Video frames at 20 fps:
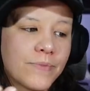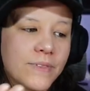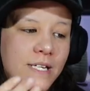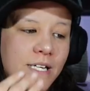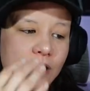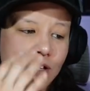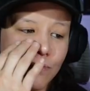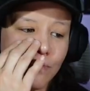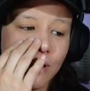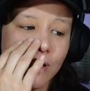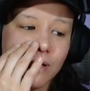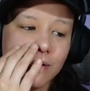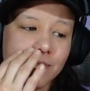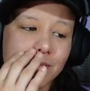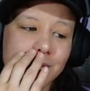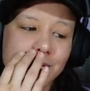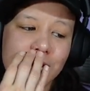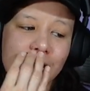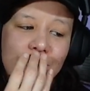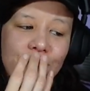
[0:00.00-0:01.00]
it's real
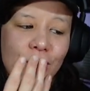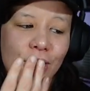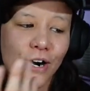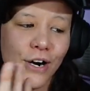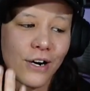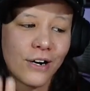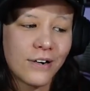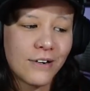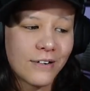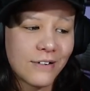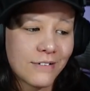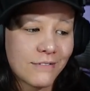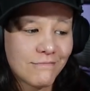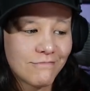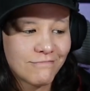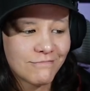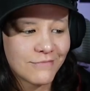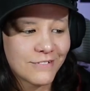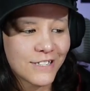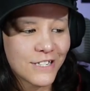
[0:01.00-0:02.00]
tender
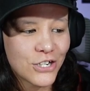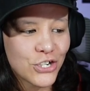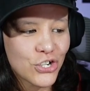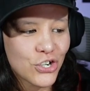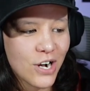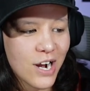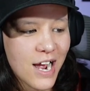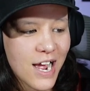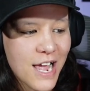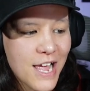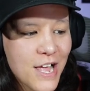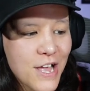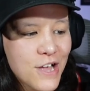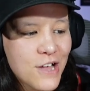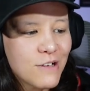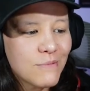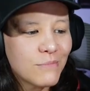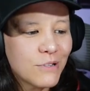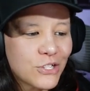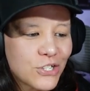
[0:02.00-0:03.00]
and dry.
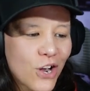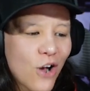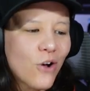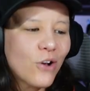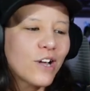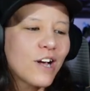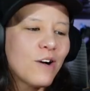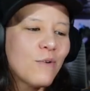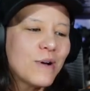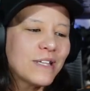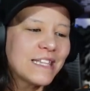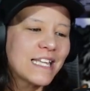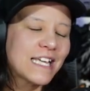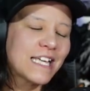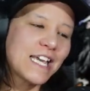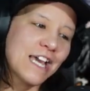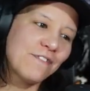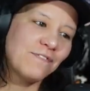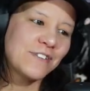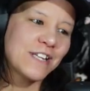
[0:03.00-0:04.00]
Madoka uh, with the
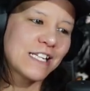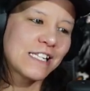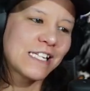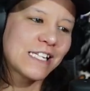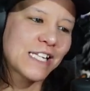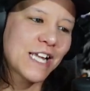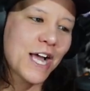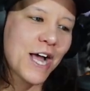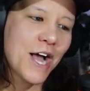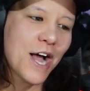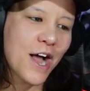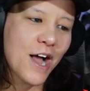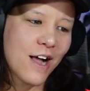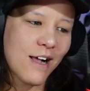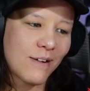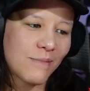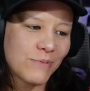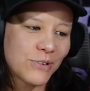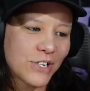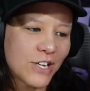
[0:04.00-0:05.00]
gifted
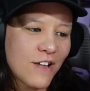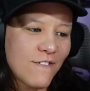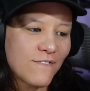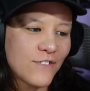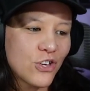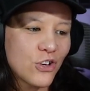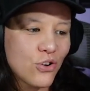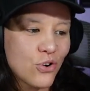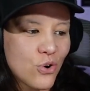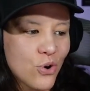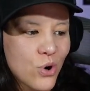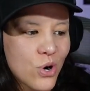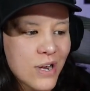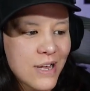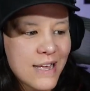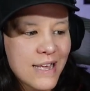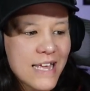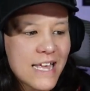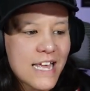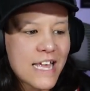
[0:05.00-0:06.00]
subs. If you,
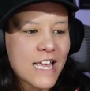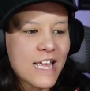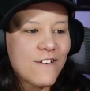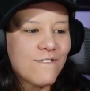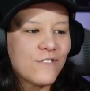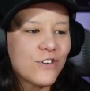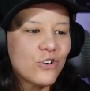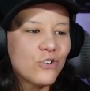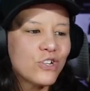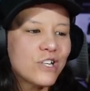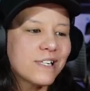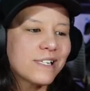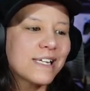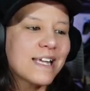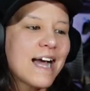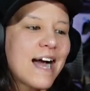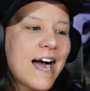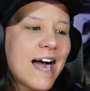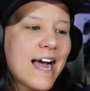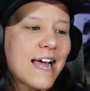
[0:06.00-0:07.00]
if you just
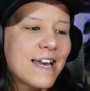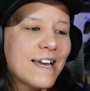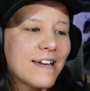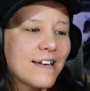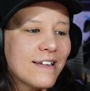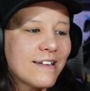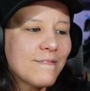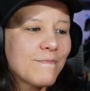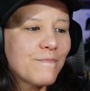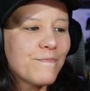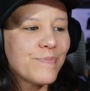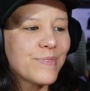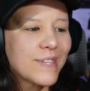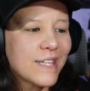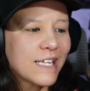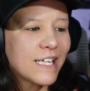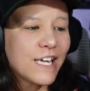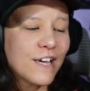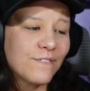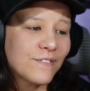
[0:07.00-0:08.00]
got
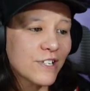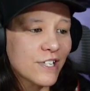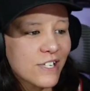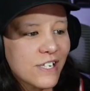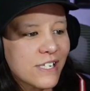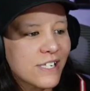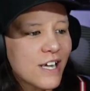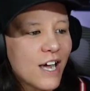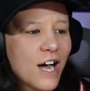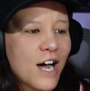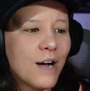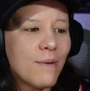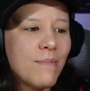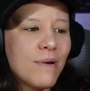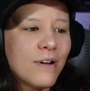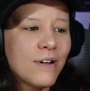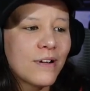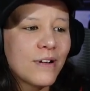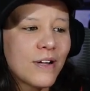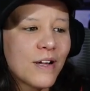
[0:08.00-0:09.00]
gifted a sub,
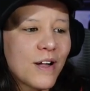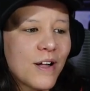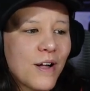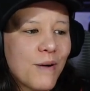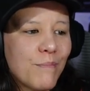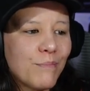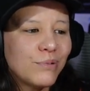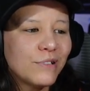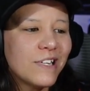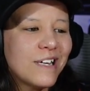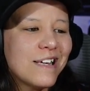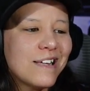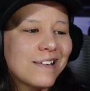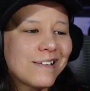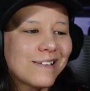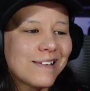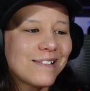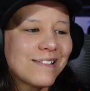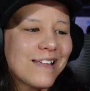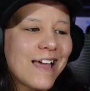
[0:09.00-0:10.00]

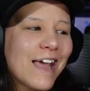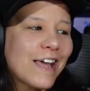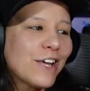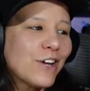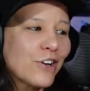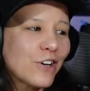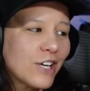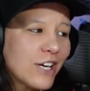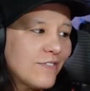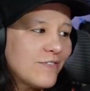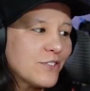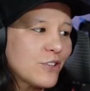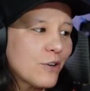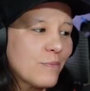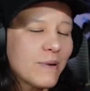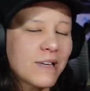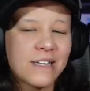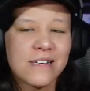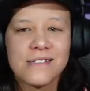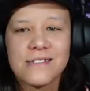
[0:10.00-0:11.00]
please thank your gifter
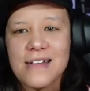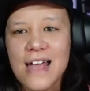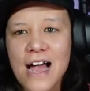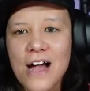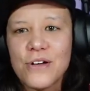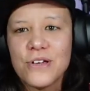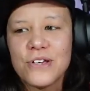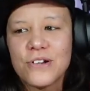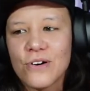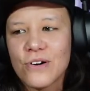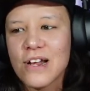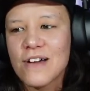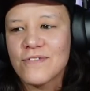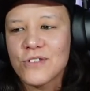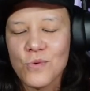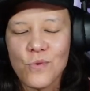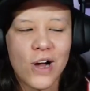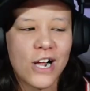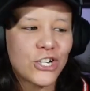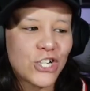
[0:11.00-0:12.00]
because now you don't have
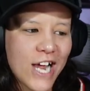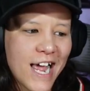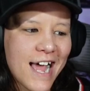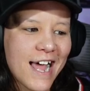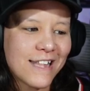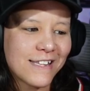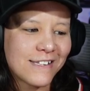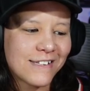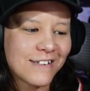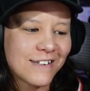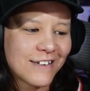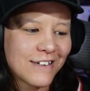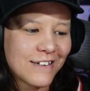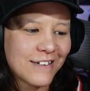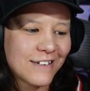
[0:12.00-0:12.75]
to watch ads.